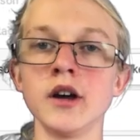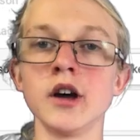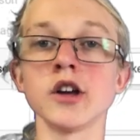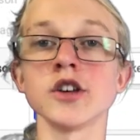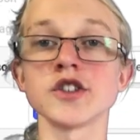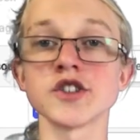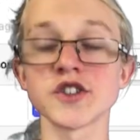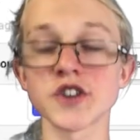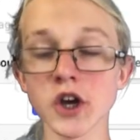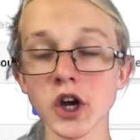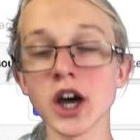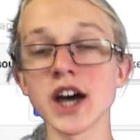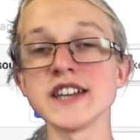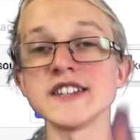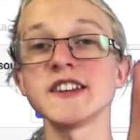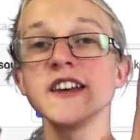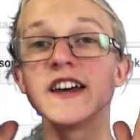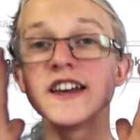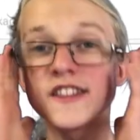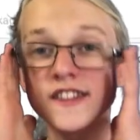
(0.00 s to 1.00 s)
So guys,
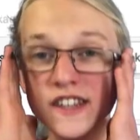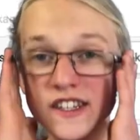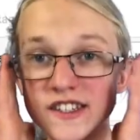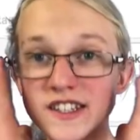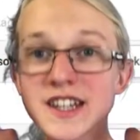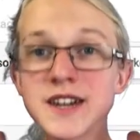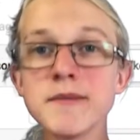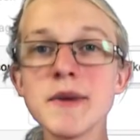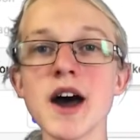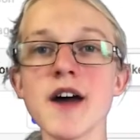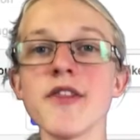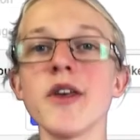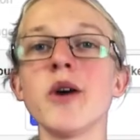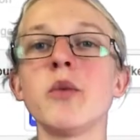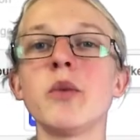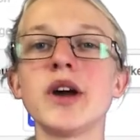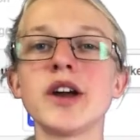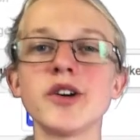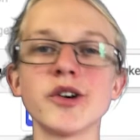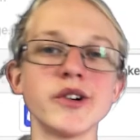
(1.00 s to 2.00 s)
this command that
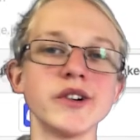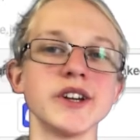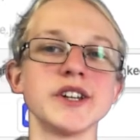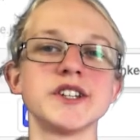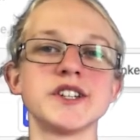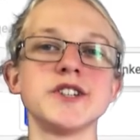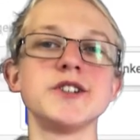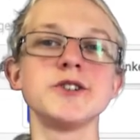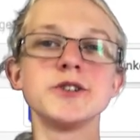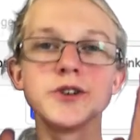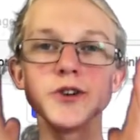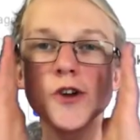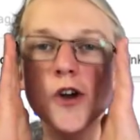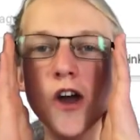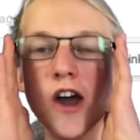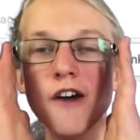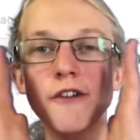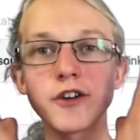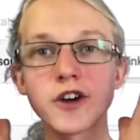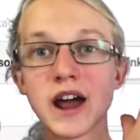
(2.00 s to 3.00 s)
we're going to do
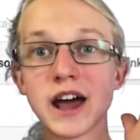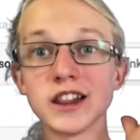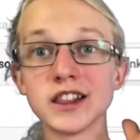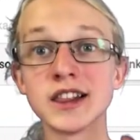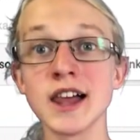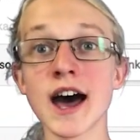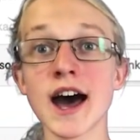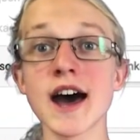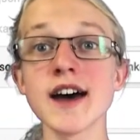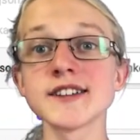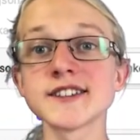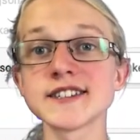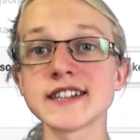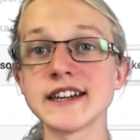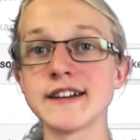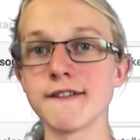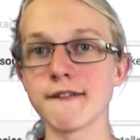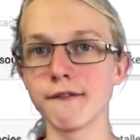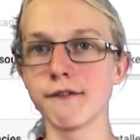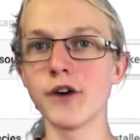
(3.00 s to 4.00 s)
for our last
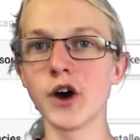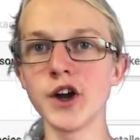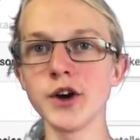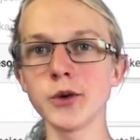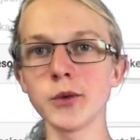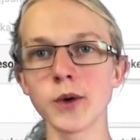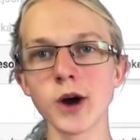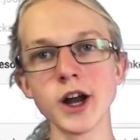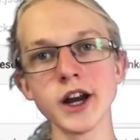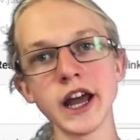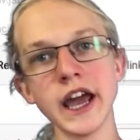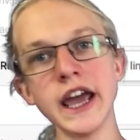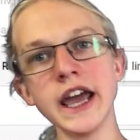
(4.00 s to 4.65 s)
and final one